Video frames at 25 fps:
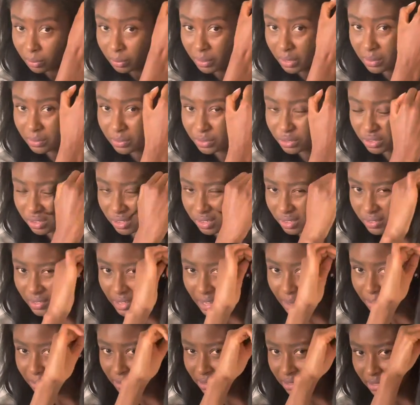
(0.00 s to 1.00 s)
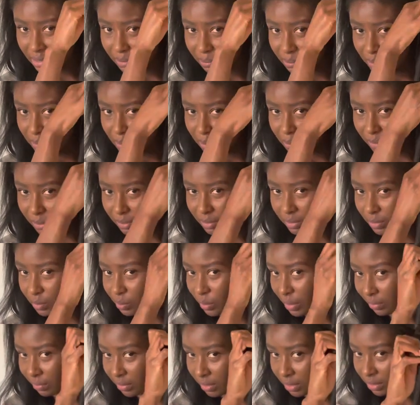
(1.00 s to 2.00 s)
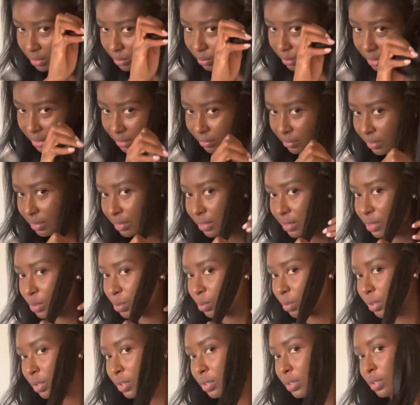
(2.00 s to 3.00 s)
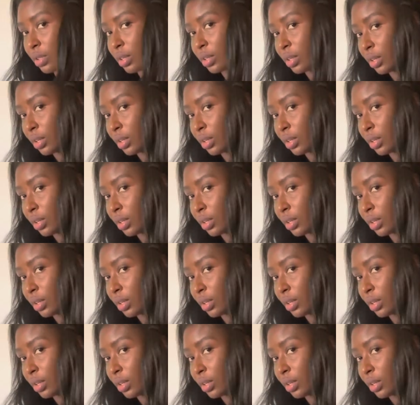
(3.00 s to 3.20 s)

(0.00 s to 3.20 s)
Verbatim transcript: probably should have grabbed clips, but whoever, whatever, this works.